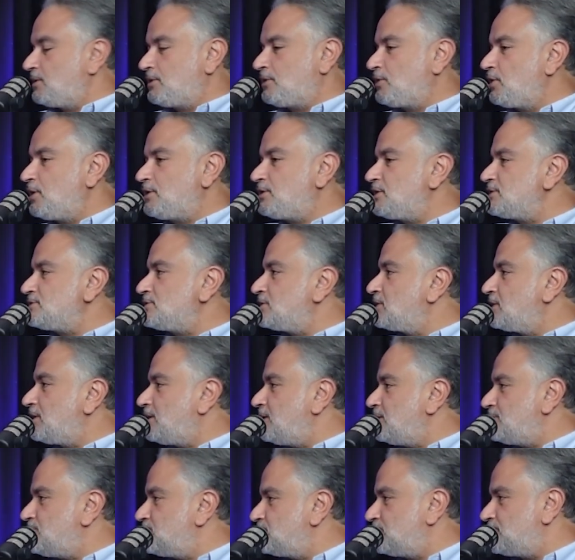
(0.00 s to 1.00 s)
God doesn't
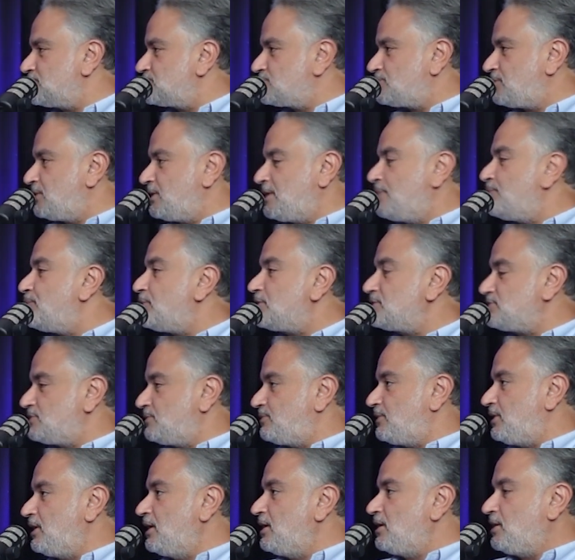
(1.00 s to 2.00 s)
create you this way.
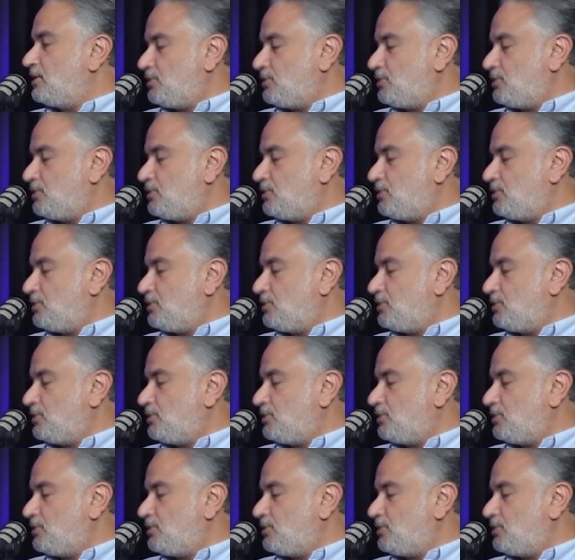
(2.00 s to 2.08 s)
Impossible.